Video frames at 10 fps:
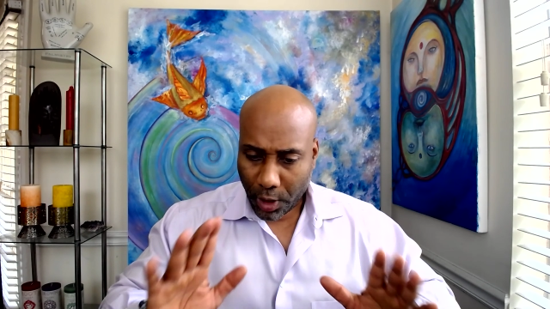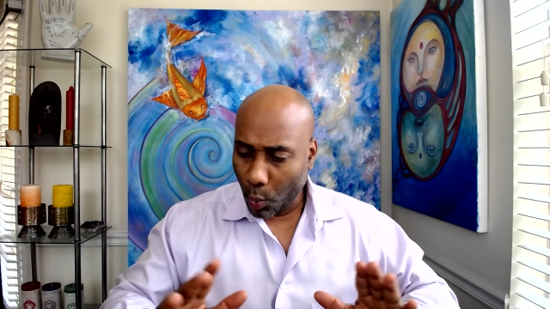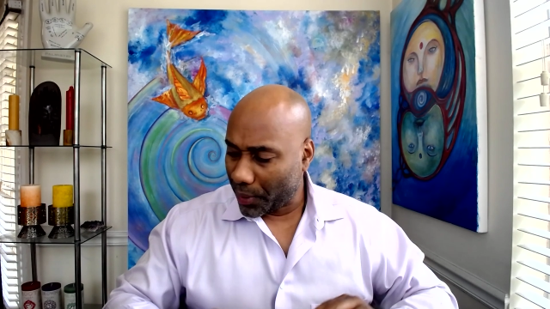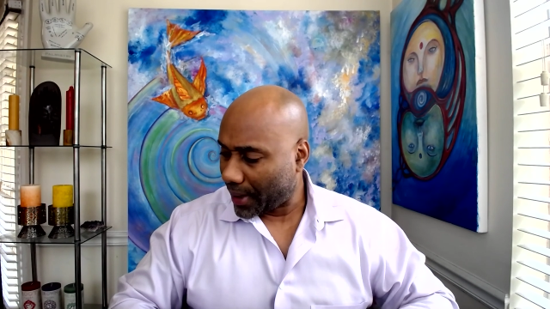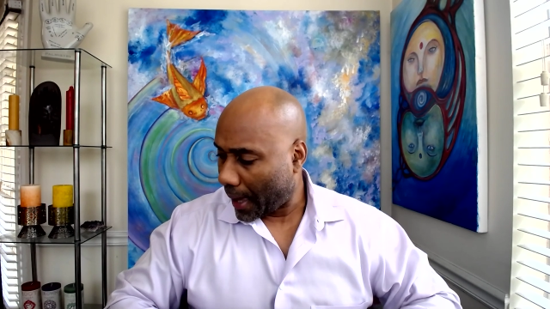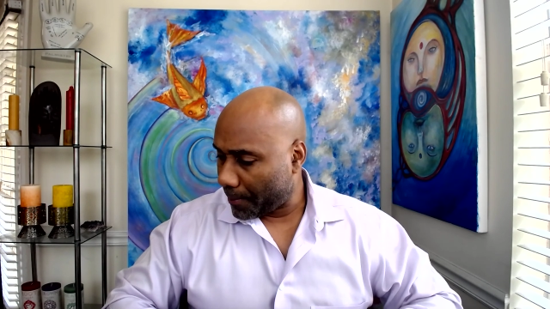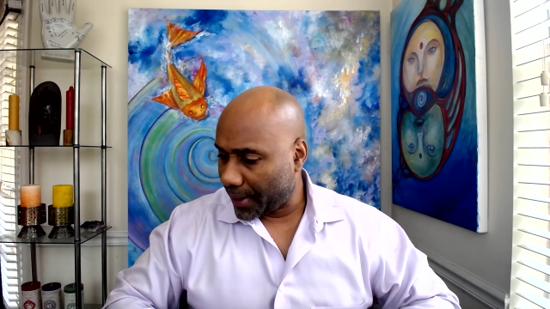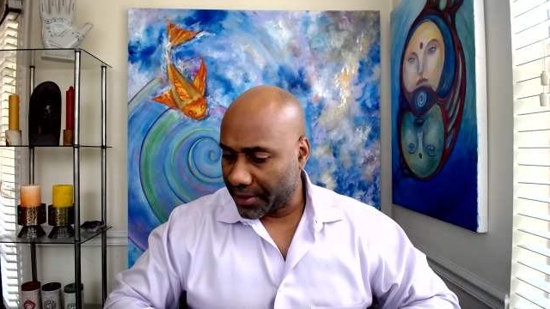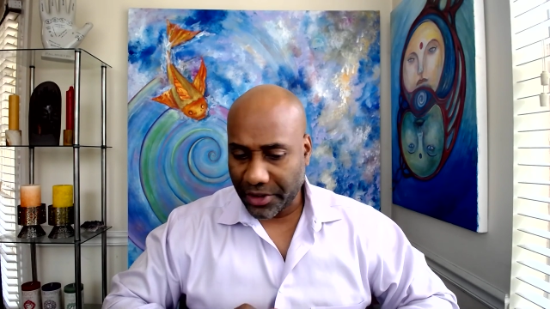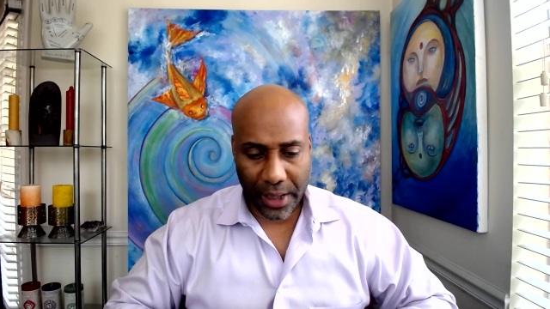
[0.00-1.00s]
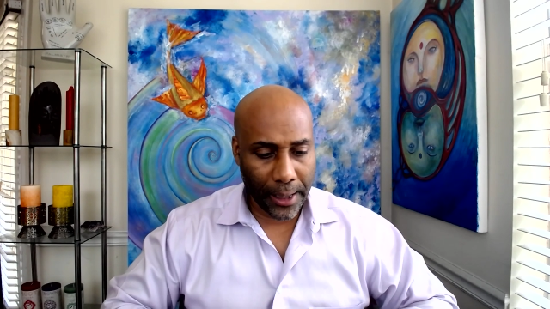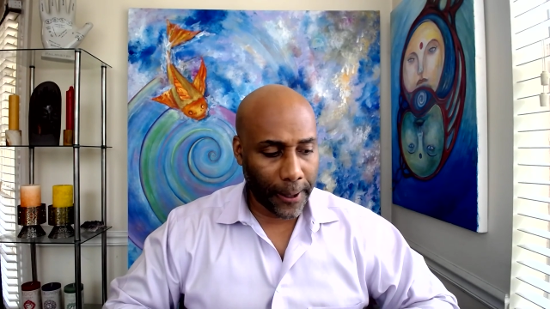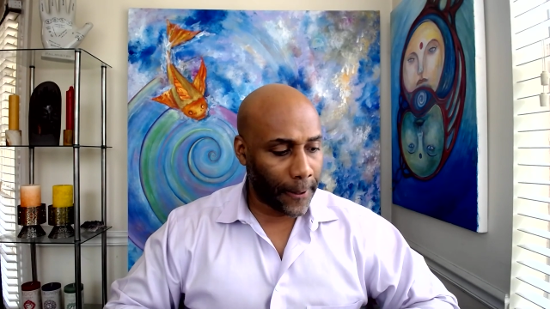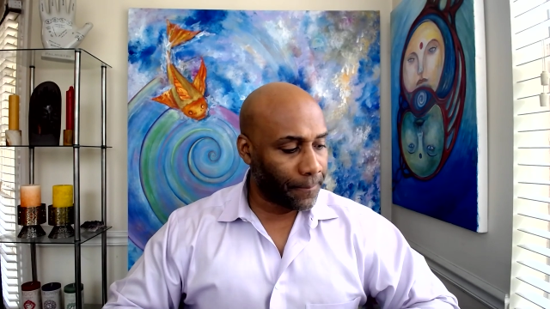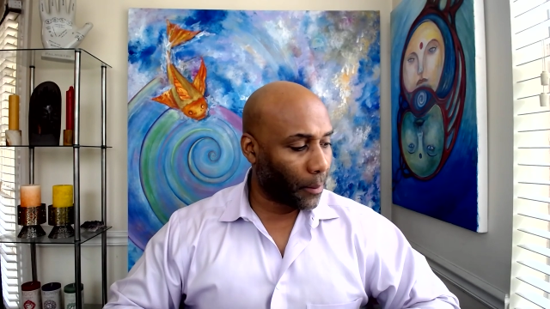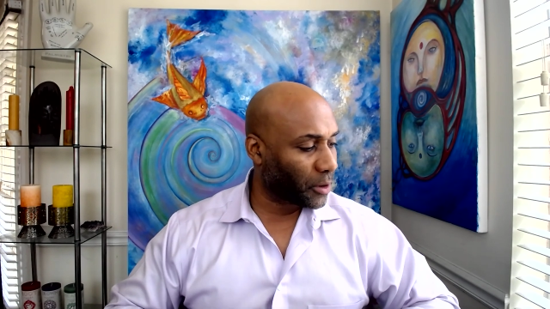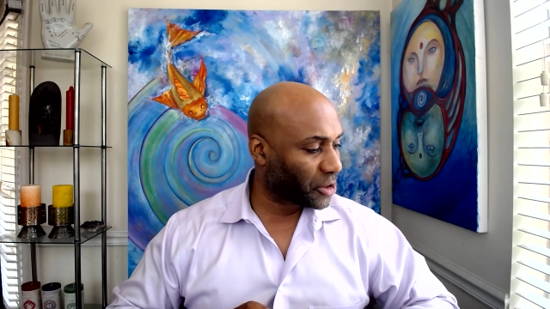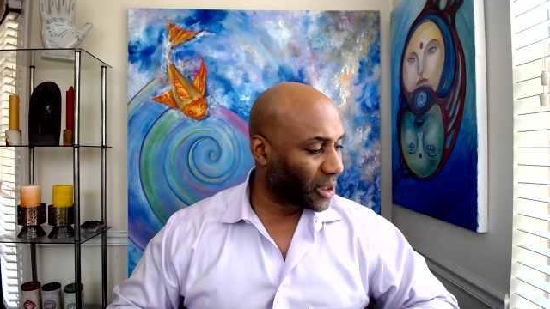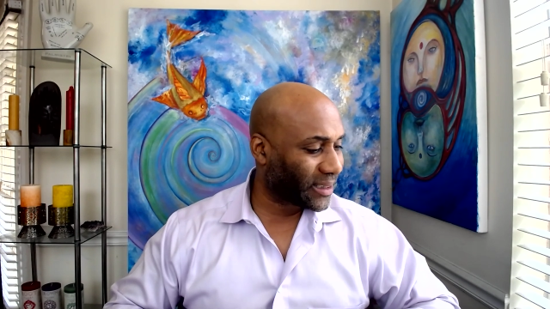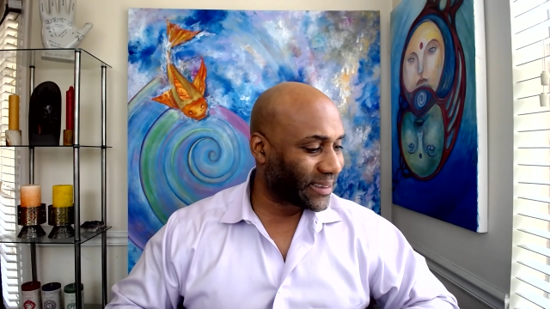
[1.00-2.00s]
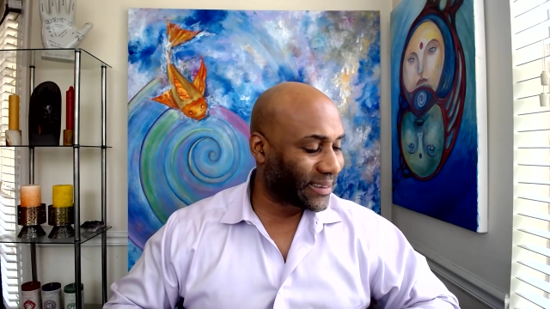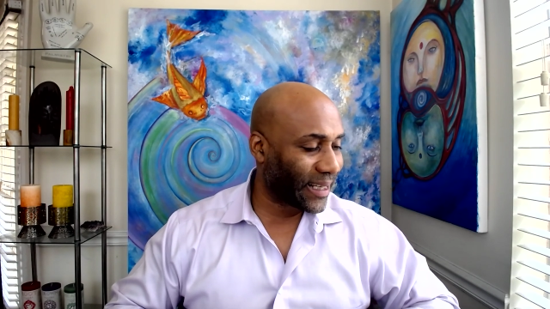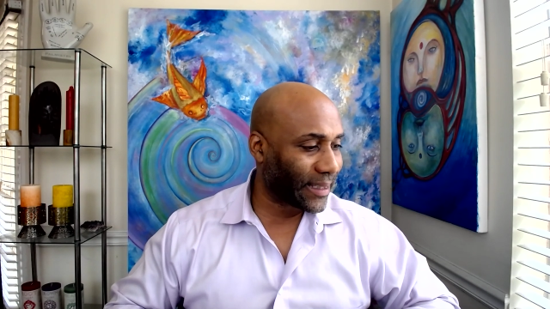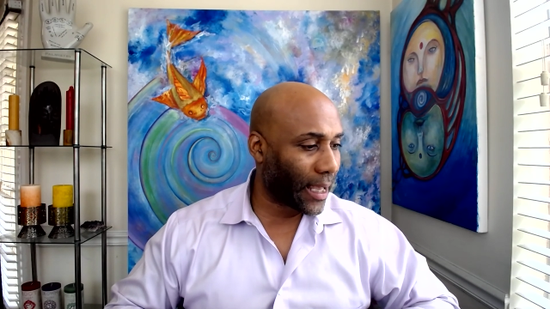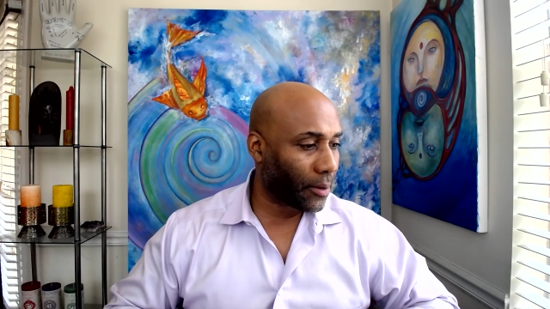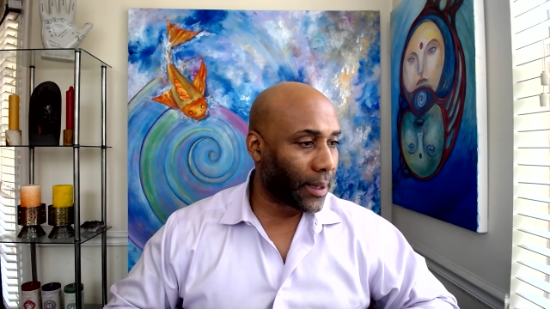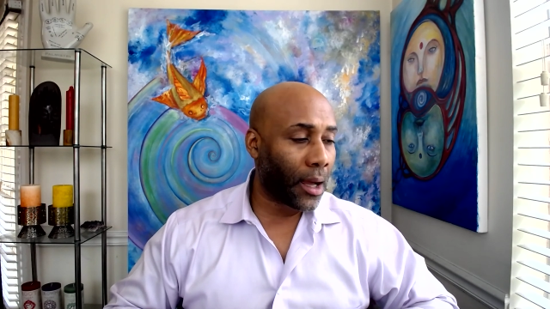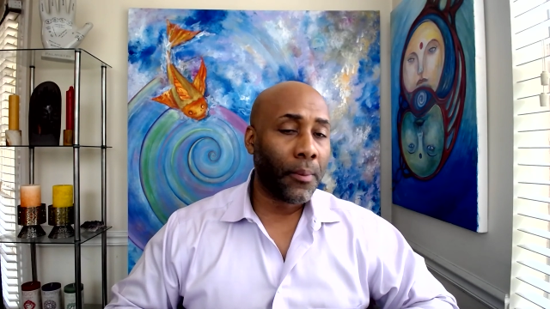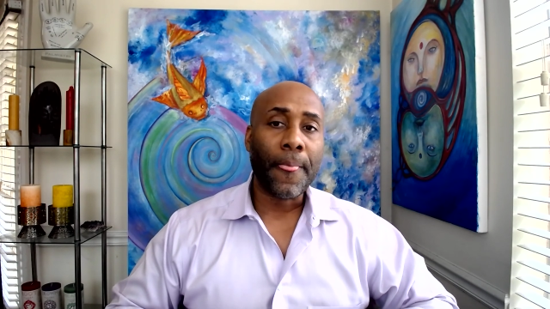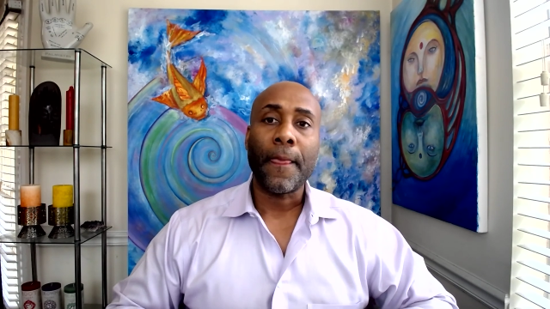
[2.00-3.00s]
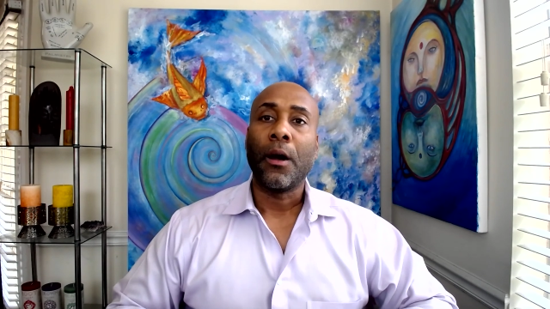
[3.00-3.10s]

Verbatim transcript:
Speaker 1: with that being said here, I'm going to shut this thing down now.